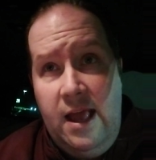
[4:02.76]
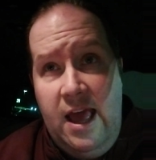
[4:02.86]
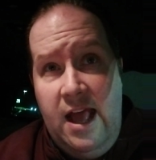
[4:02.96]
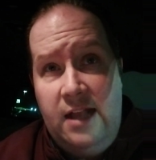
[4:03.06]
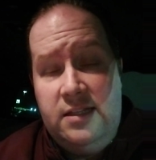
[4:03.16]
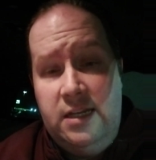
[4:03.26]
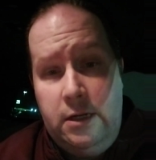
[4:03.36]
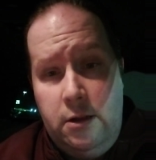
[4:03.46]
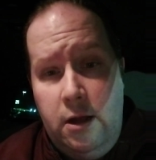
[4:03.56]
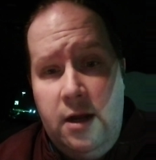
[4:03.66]
at 10
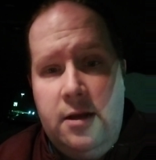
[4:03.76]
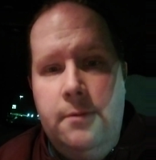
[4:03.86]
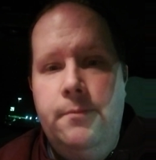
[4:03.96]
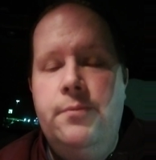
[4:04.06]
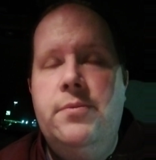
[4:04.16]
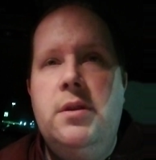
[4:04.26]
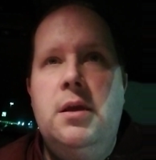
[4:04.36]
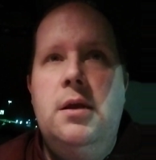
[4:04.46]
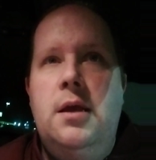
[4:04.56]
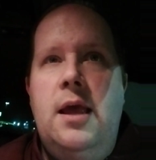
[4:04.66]
o'clock.
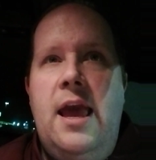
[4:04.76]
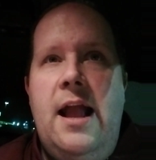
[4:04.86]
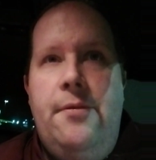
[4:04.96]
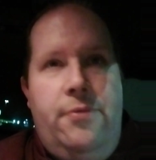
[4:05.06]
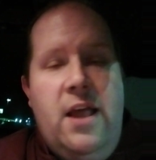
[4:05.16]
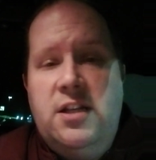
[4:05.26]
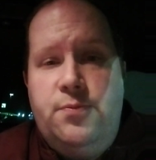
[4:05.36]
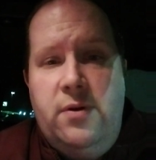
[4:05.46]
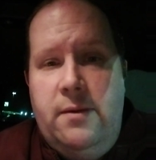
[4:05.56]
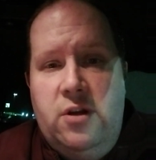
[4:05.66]
And that's
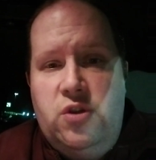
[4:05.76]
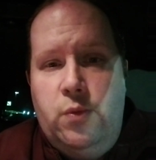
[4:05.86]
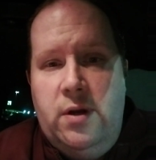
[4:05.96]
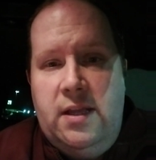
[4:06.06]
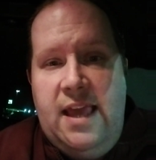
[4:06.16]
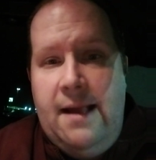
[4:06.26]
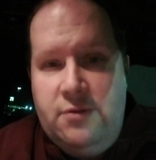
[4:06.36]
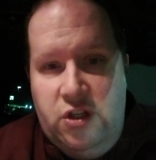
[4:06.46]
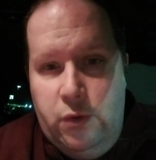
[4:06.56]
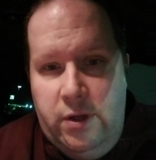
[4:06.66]
pretty much what Cap
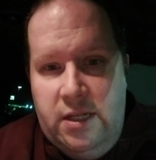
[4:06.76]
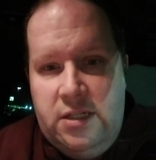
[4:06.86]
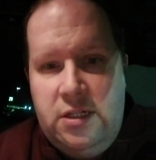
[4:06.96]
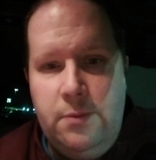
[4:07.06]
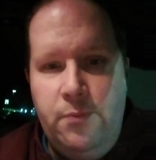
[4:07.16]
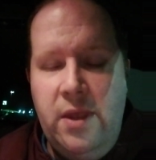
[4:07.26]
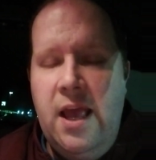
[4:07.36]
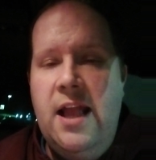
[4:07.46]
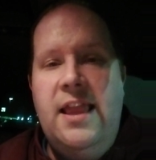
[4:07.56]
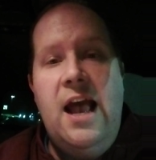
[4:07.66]
2 is.
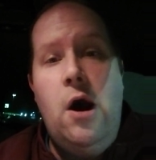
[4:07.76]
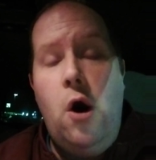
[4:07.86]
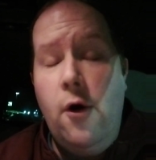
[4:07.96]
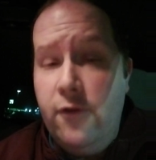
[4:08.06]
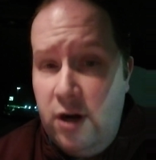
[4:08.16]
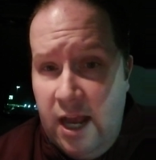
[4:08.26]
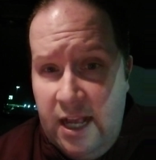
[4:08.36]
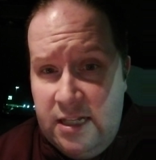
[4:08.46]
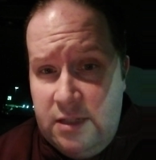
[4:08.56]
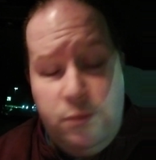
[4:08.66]
Now,
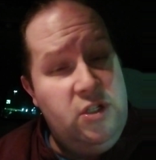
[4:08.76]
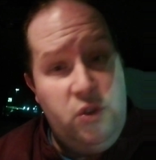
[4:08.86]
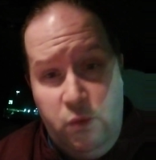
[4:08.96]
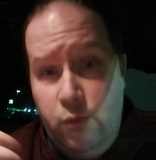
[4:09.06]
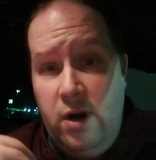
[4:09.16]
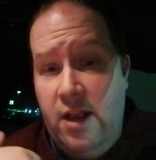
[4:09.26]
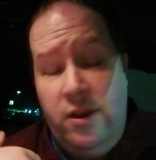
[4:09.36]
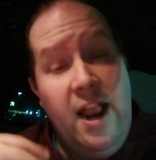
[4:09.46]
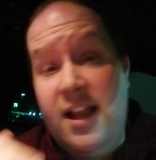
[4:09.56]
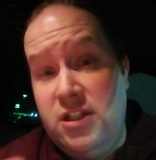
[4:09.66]
overnights, which is what I do,
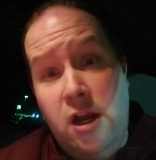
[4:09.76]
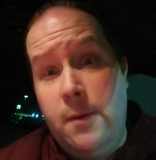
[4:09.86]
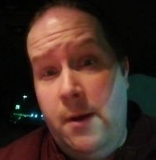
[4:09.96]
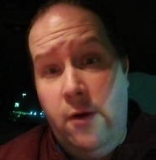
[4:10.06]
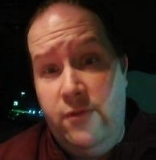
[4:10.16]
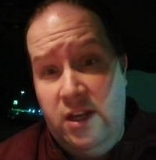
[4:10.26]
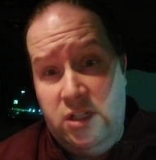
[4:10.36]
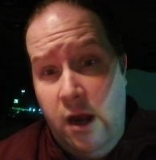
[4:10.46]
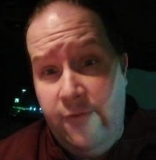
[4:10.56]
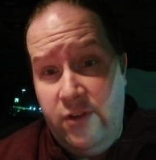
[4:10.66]
I can talk about overnights
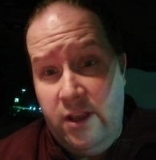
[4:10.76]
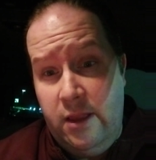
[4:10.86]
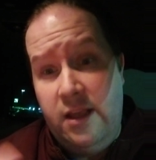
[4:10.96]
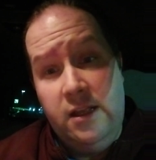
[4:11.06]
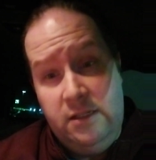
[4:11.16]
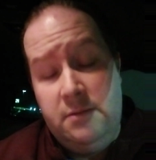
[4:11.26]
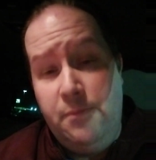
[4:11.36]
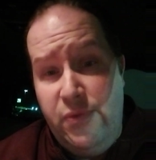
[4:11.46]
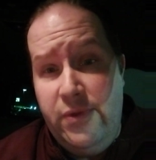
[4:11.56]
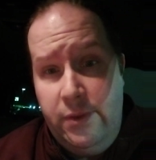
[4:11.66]
confidently because,
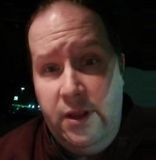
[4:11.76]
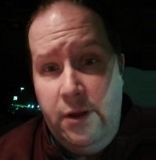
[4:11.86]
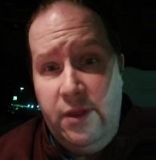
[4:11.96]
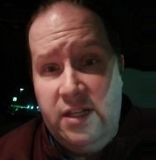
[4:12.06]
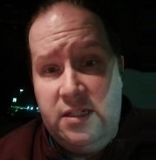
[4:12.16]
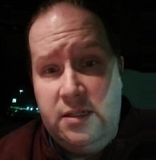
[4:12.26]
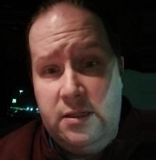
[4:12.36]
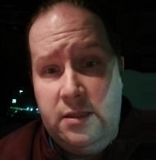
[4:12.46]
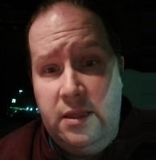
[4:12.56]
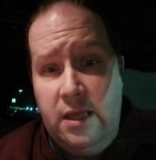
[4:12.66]

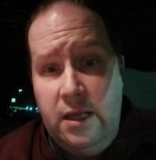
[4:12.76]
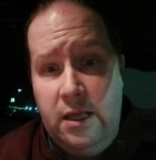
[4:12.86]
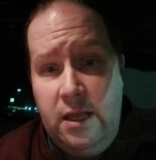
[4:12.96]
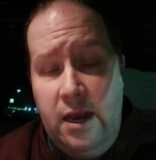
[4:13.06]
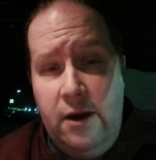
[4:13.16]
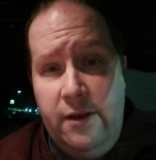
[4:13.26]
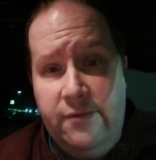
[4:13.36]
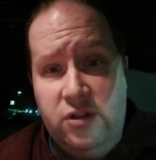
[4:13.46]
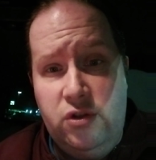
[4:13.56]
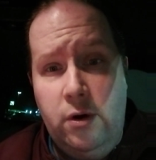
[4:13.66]
that's the area of
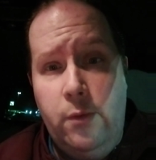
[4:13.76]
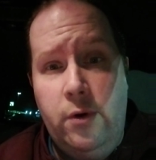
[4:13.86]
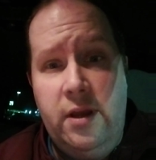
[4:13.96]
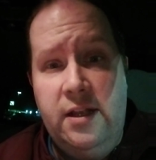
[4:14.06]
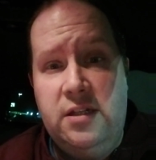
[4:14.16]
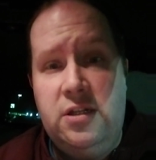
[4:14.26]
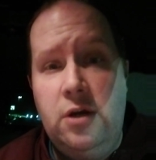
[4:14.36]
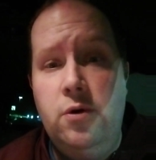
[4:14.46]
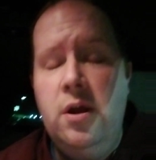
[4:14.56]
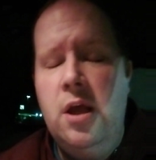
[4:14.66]
the store I work in.
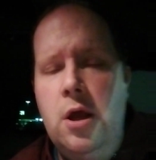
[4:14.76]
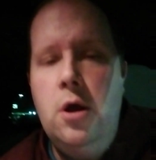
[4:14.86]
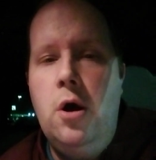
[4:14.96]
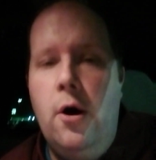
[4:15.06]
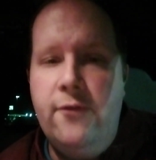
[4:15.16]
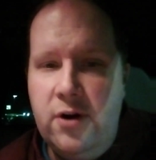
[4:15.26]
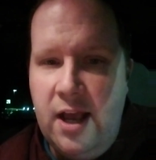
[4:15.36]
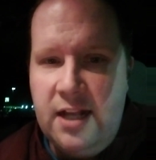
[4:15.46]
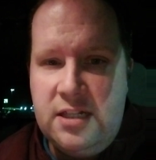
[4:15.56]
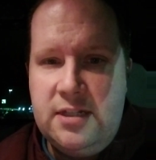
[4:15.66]
So,
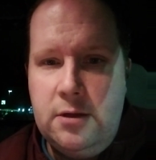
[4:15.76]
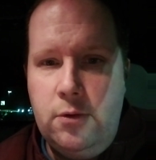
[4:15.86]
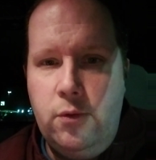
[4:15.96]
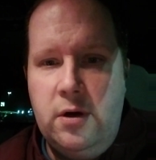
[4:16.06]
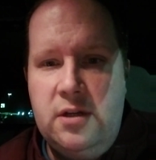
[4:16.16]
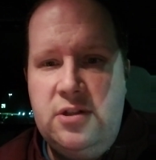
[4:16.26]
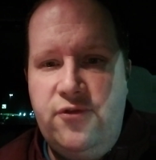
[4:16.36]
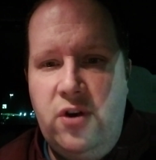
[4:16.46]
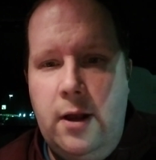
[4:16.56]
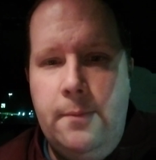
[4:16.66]
overnights works
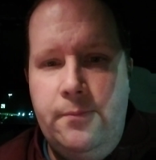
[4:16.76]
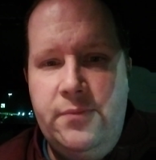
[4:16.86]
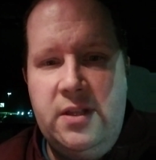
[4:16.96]
from